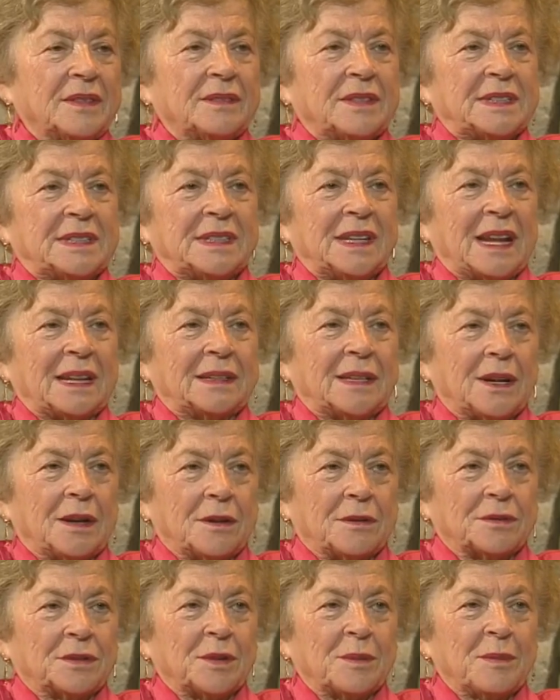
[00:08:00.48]
was not
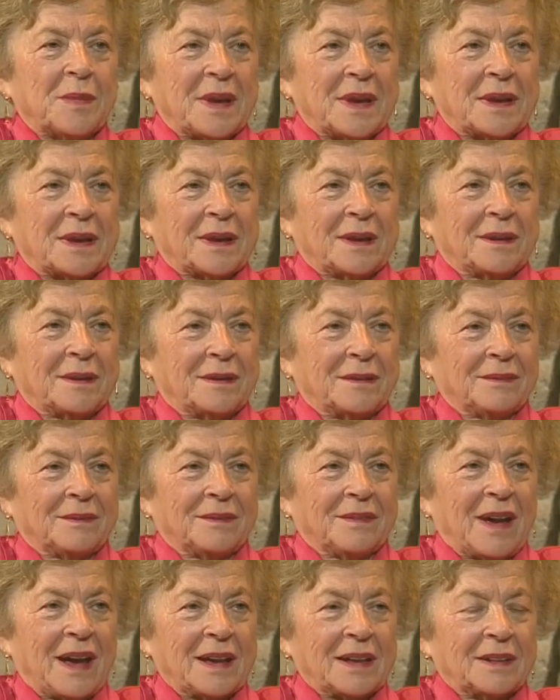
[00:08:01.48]
allowed to make
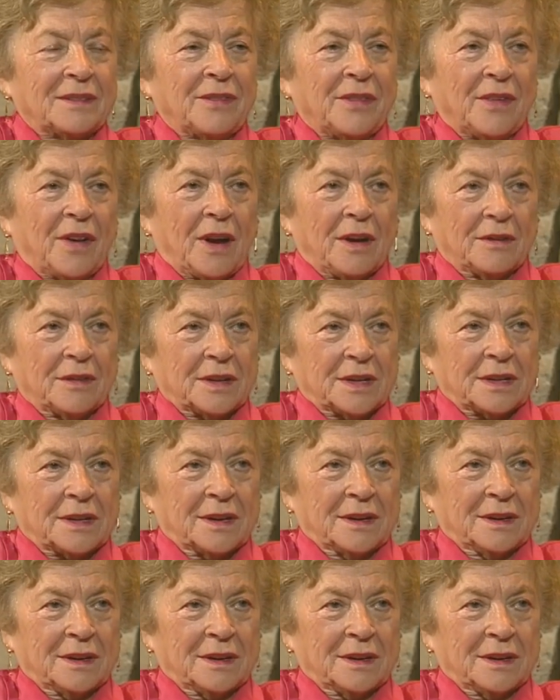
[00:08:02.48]
white flour.